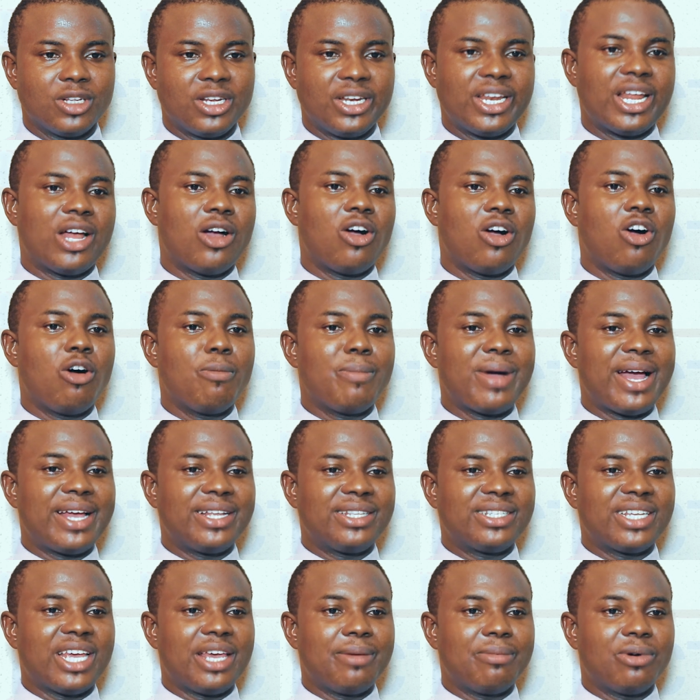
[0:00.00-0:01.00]
Now on my
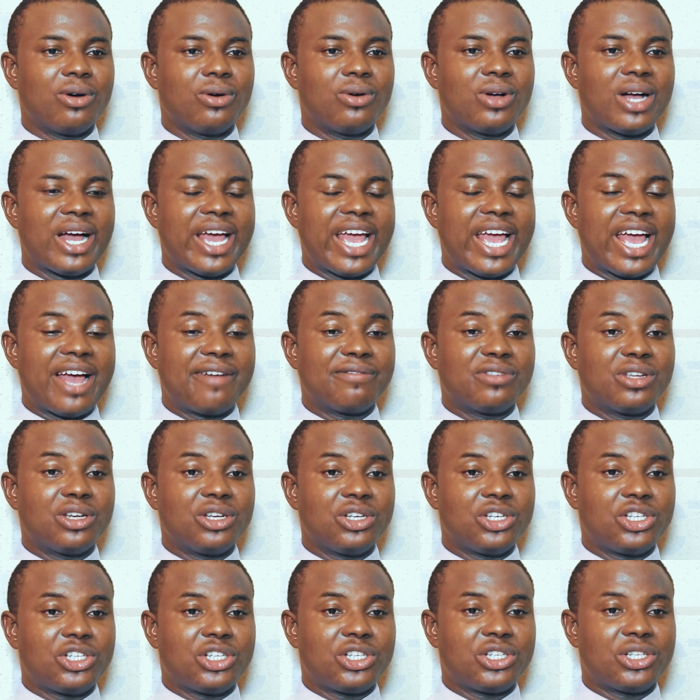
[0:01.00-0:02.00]
table, I have
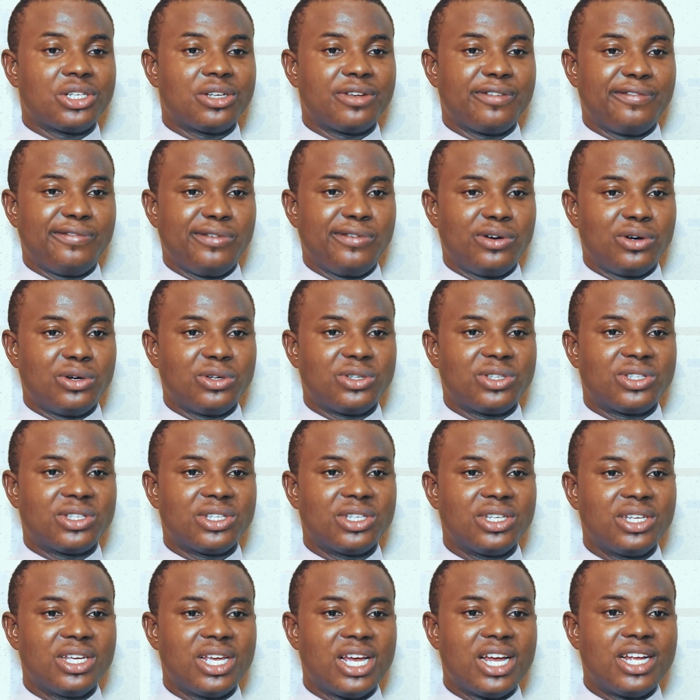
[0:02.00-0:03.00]
the sh
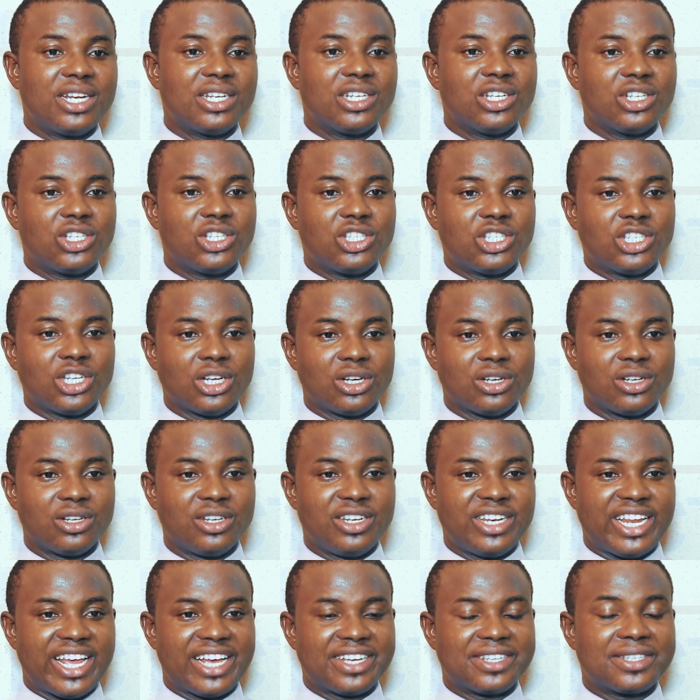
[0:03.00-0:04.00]
first and the ch
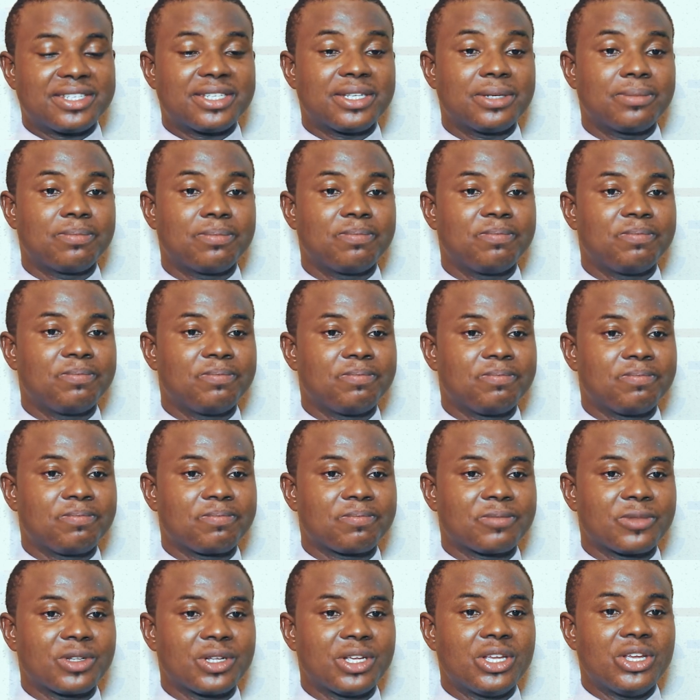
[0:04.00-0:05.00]
next.
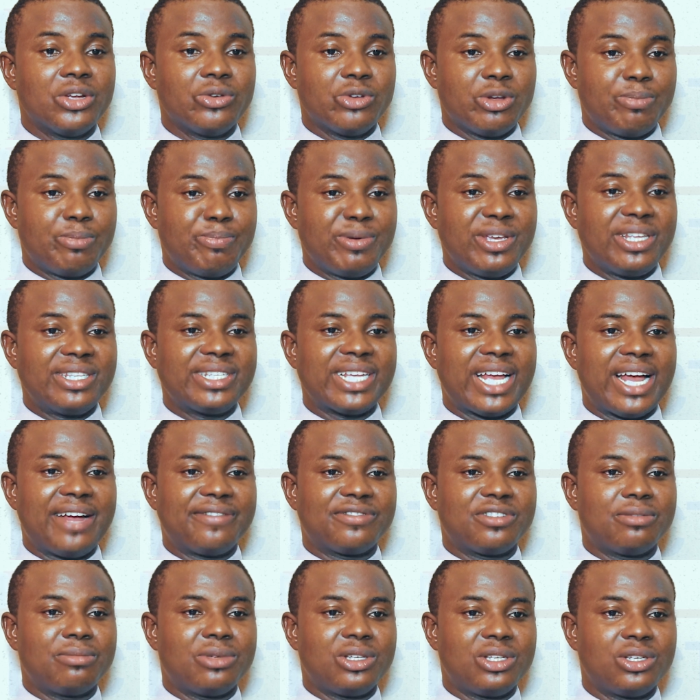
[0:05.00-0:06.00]
Repeat
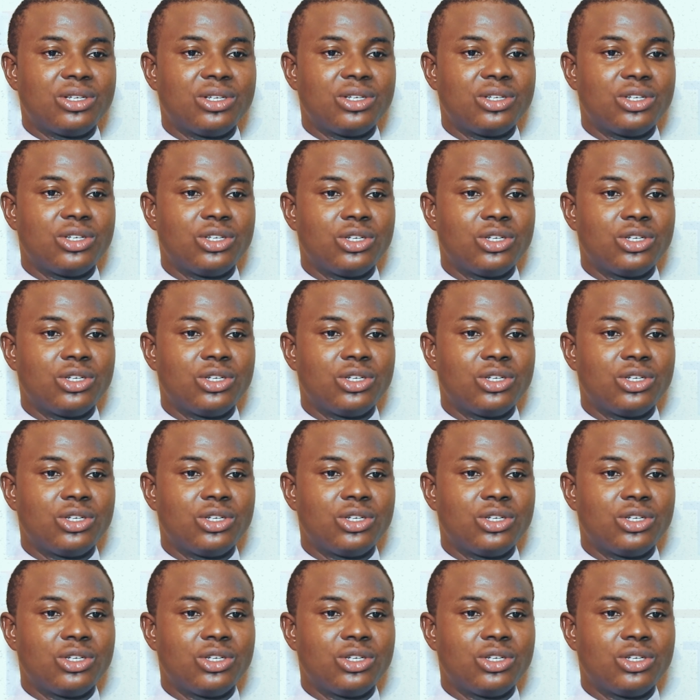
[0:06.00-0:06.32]
after me.